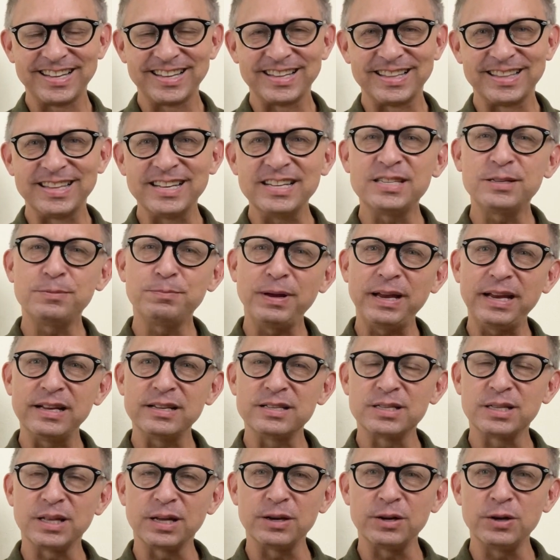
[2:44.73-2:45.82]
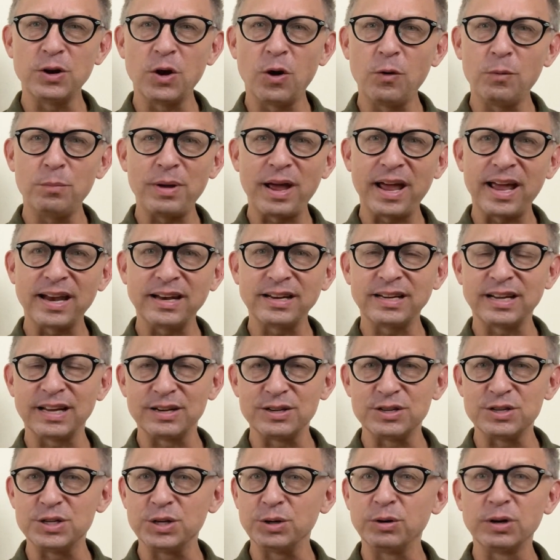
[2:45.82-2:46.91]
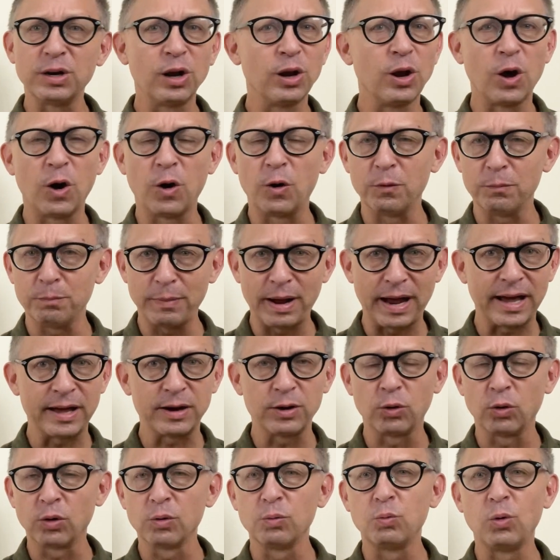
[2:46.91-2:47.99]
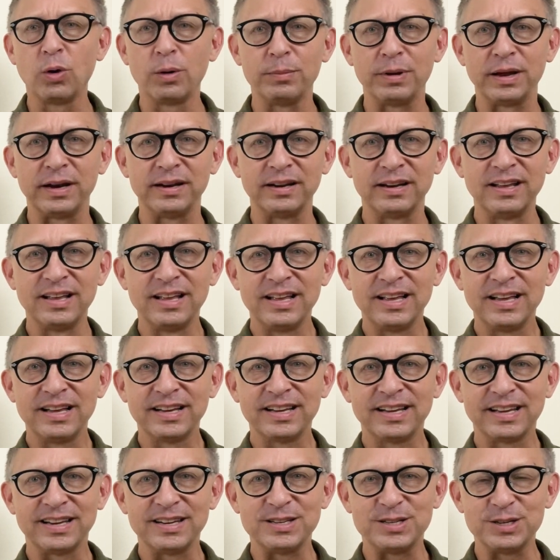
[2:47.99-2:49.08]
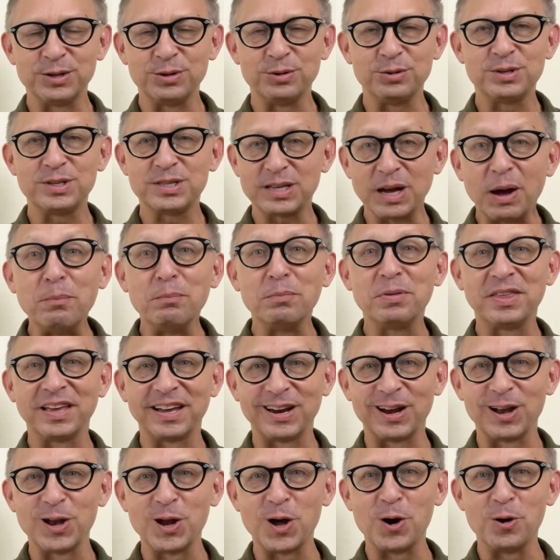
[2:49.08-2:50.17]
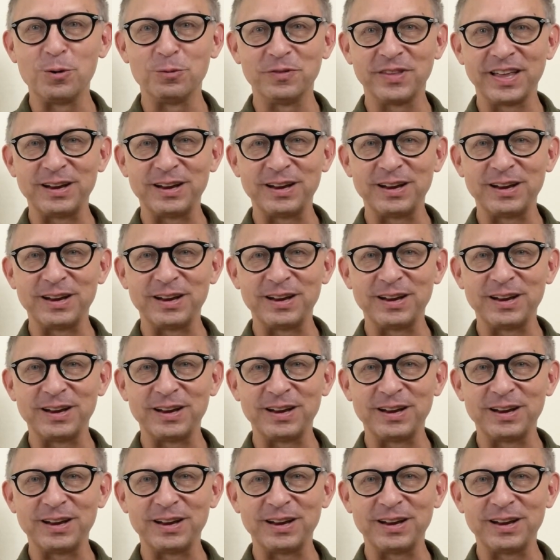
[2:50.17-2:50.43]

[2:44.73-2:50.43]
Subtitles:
This means that no man can do it alone, man or woman can do something alone.